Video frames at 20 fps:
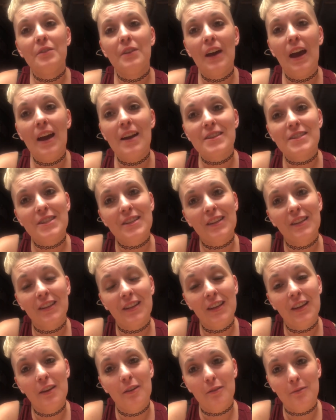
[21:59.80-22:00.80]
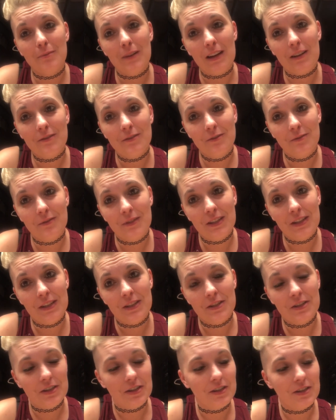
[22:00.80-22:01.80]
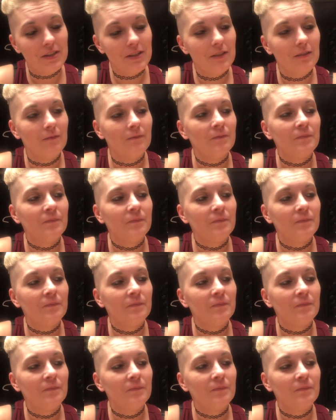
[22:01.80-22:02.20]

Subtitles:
actually go about doing dentures?